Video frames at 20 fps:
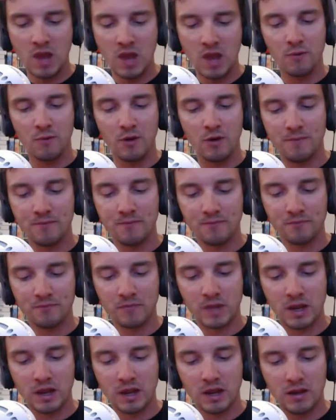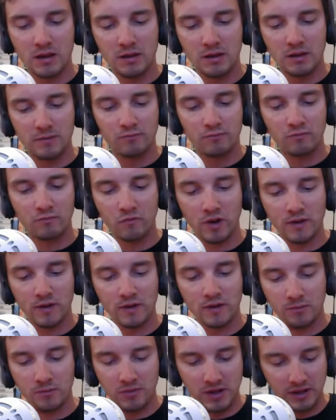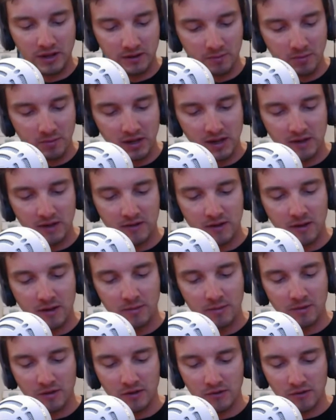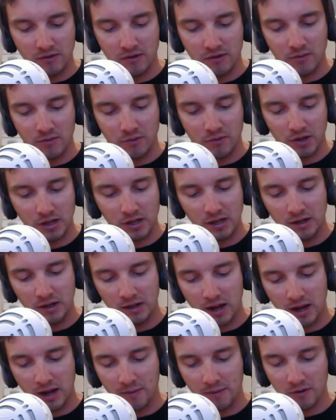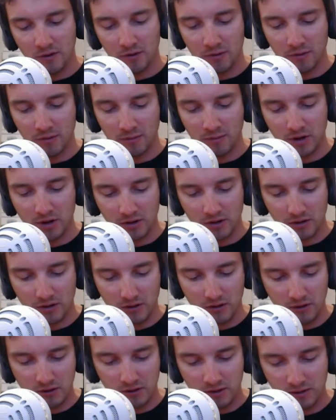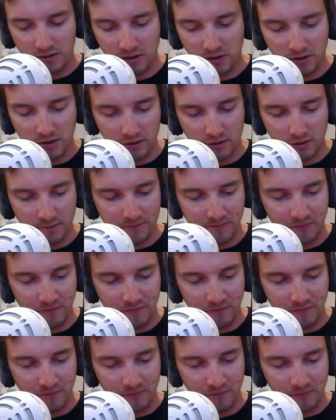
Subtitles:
Well, rest in peace, PSM, because there are some really neat games there, but it's, I don't know.